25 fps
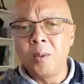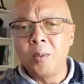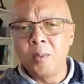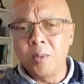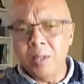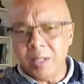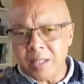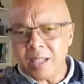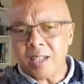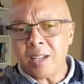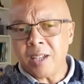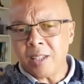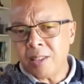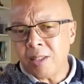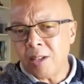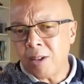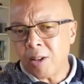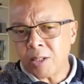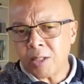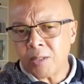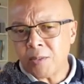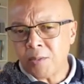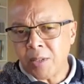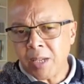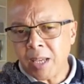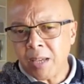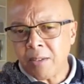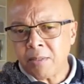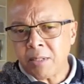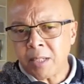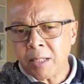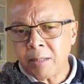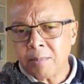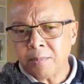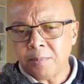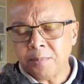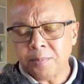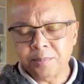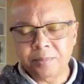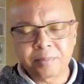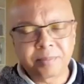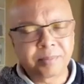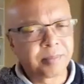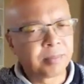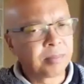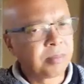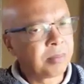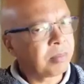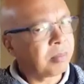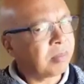Will the earth last forever?
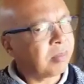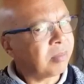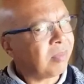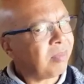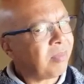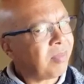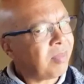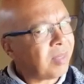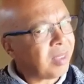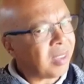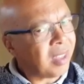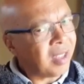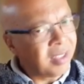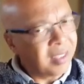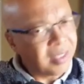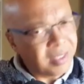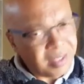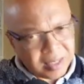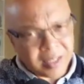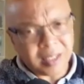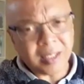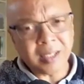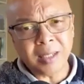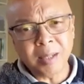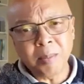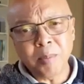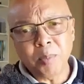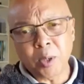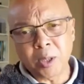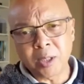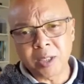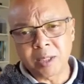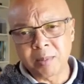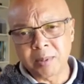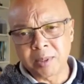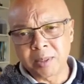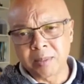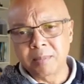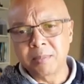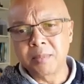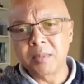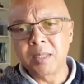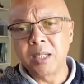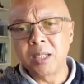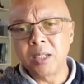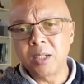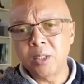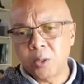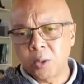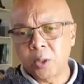This is impossible.
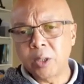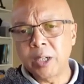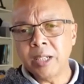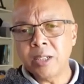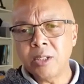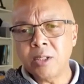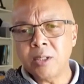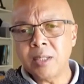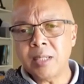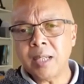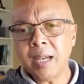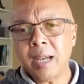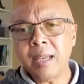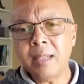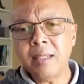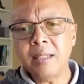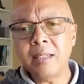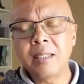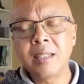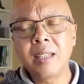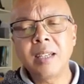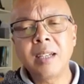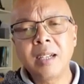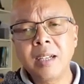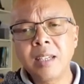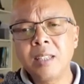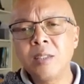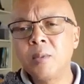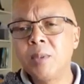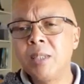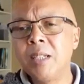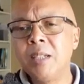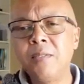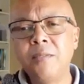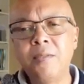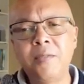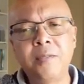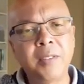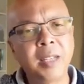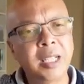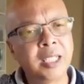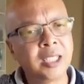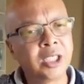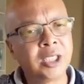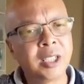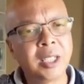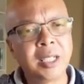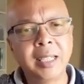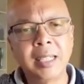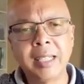According to science, the earth will
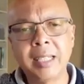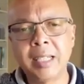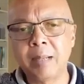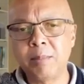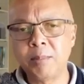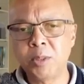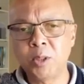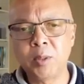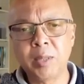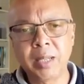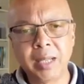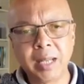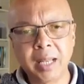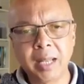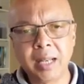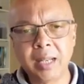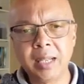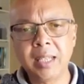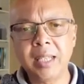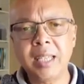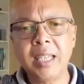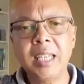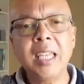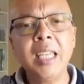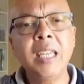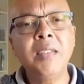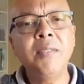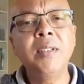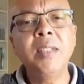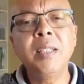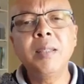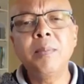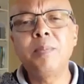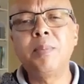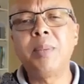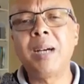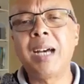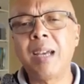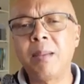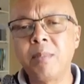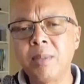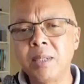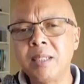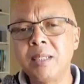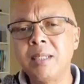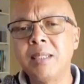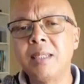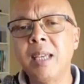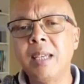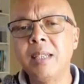eventually come to an end. Even the
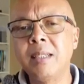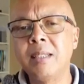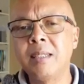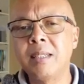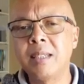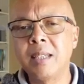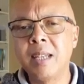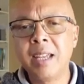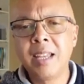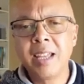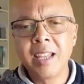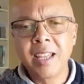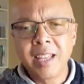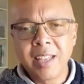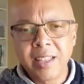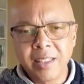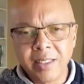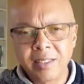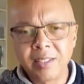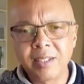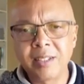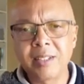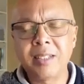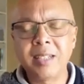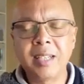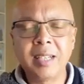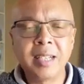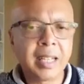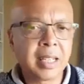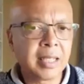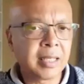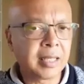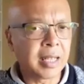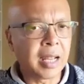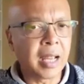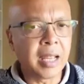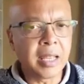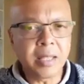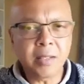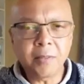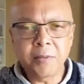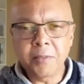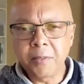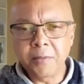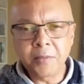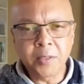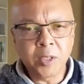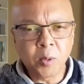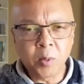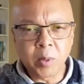Bible states this in Isaiah
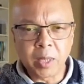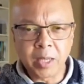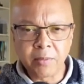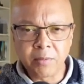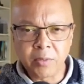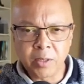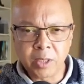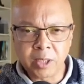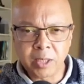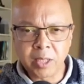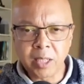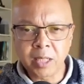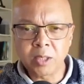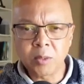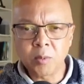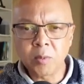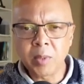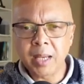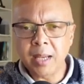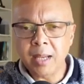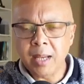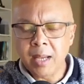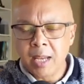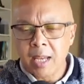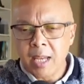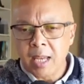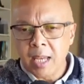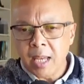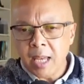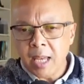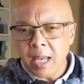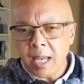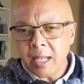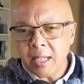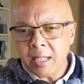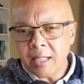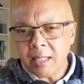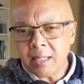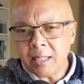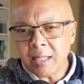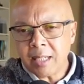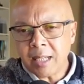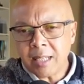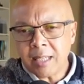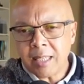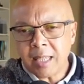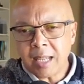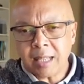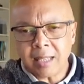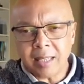51 verse 6, where it is
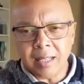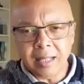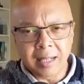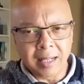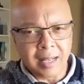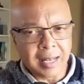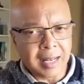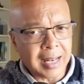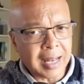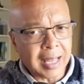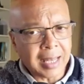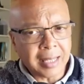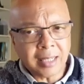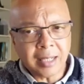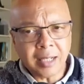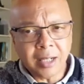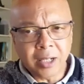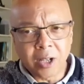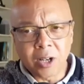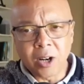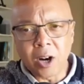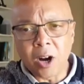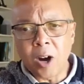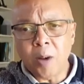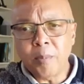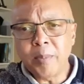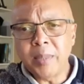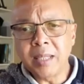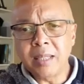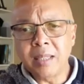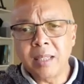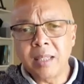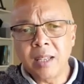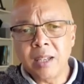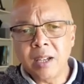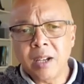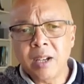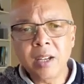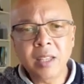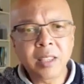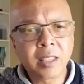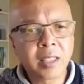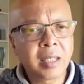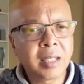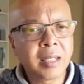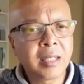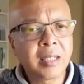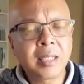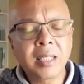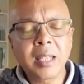said that like a garment, the
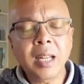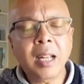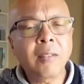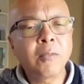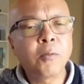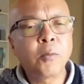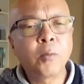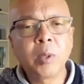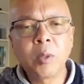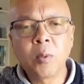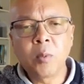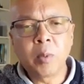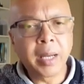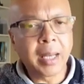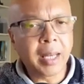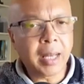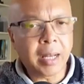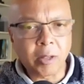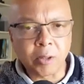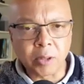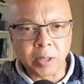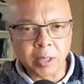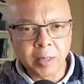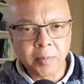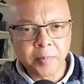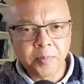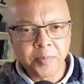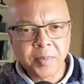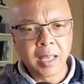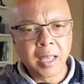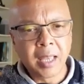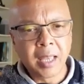earth itself will wear out.